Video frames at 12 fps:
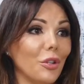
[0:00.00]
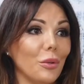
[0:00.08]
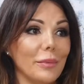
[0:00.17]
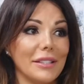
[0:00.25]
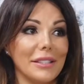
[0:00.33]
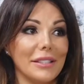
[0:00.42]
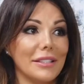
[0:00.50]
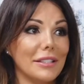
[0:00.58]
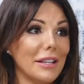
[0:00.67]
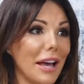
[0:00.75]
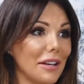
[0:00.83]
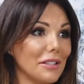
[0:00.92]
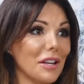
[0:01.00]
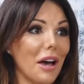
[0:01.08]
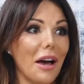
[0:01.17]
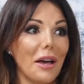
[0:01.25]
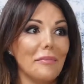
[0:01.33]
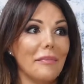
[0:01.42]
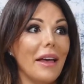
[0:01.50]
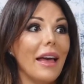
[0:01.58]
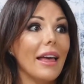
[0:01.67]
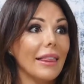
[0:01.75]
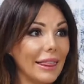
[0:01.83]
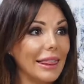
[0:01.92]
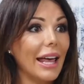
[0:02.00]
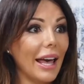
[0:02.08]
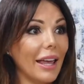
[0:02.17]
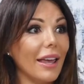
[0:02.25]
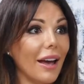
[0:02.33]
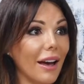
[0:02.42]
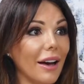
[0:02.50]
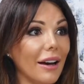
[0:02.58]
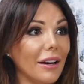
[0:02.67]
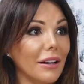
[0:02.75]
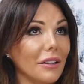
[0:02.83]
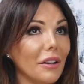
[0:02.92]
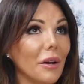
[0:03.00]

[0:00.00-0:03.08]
you miss a start time. They are.